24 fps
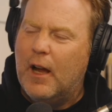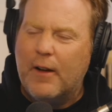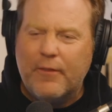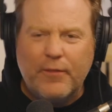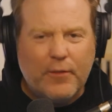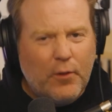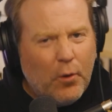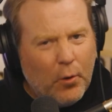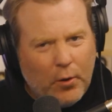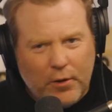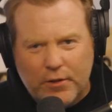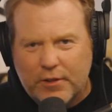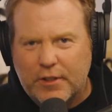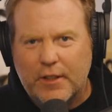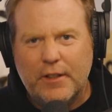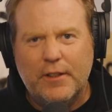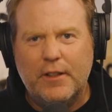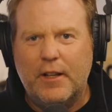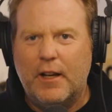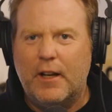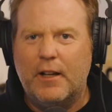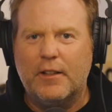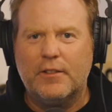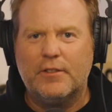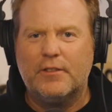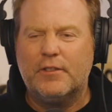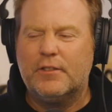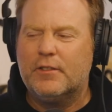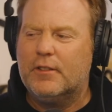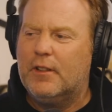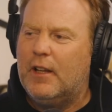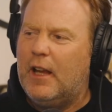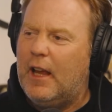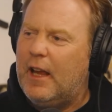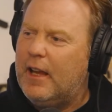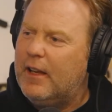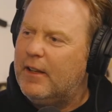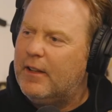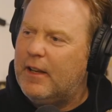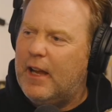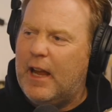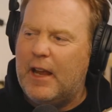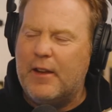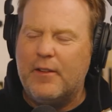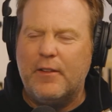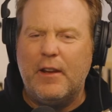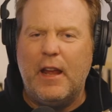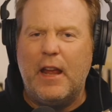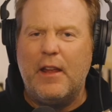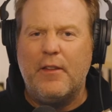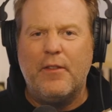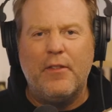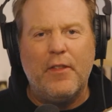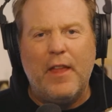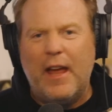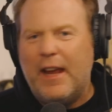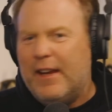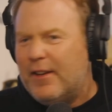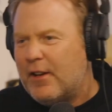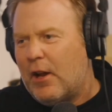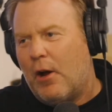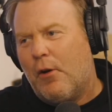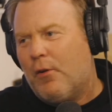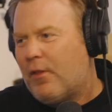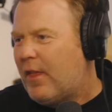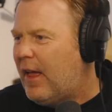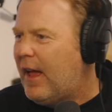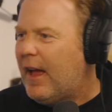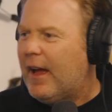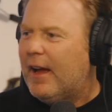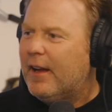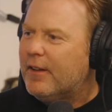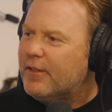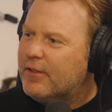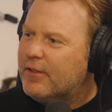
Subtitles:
Of course it does, and they know that.